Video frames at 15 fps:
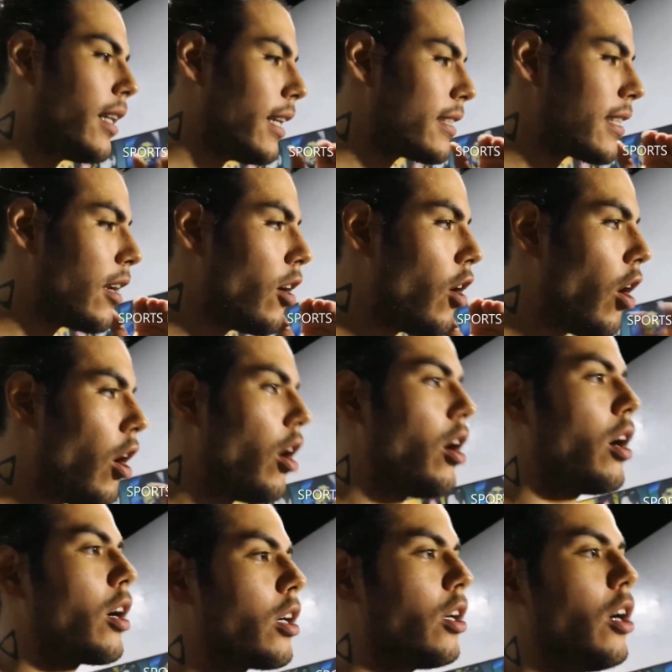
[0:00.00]
It's a
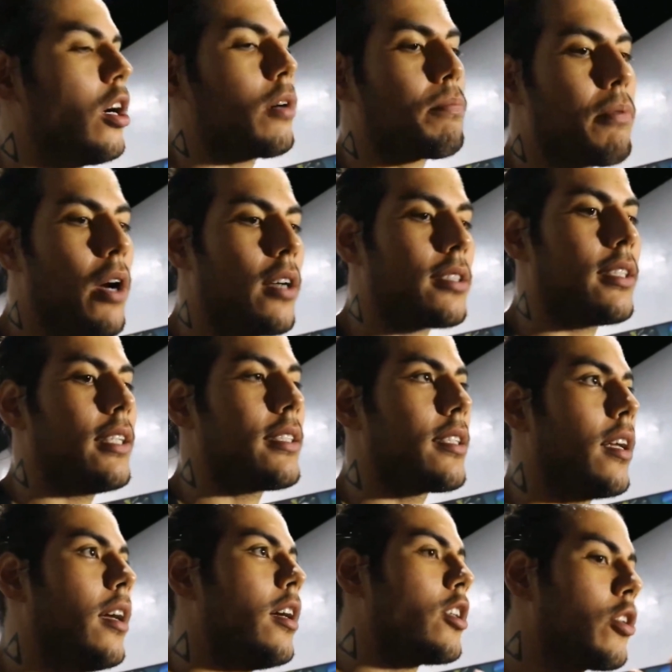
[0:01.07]
long, long process
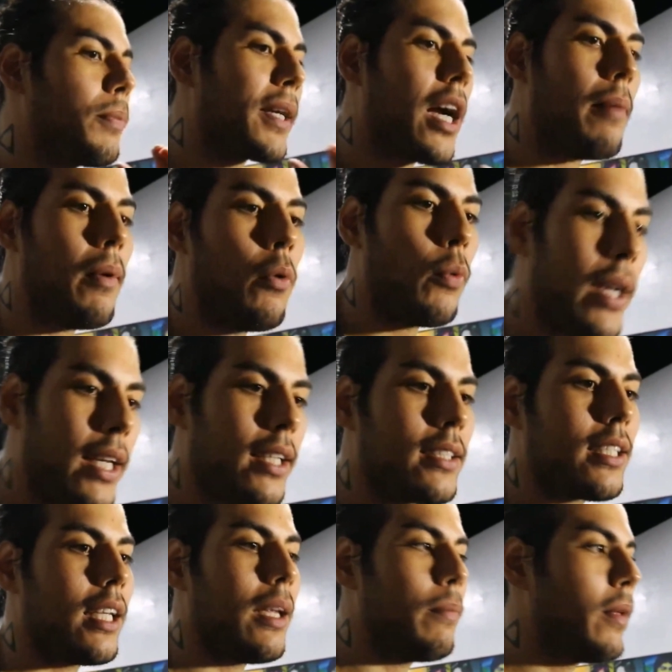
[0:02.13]
to become a winning
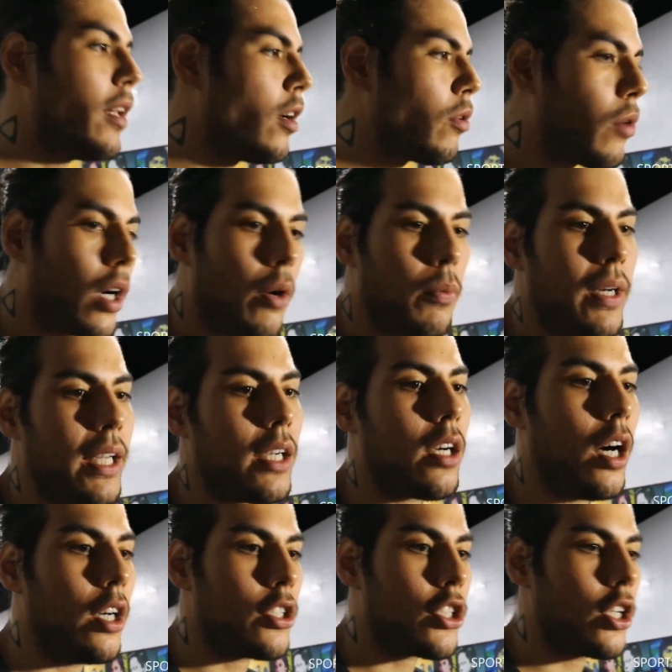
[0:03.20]
team with a winning
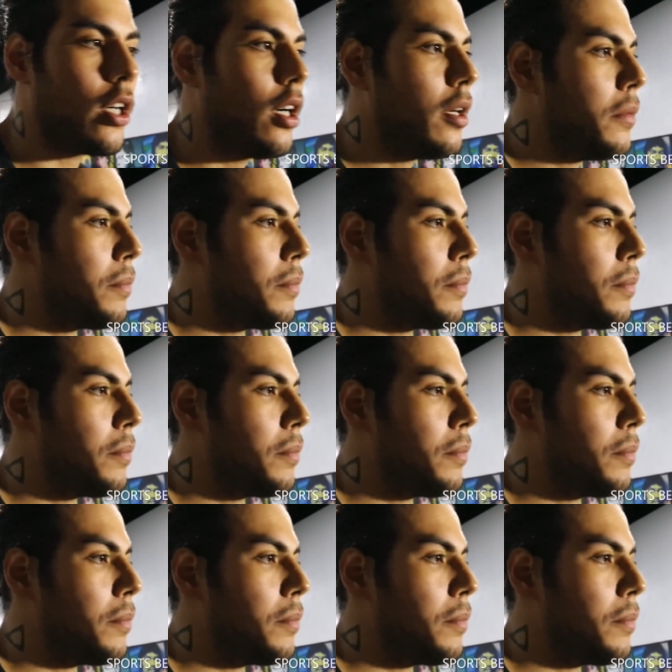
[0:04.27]
culture.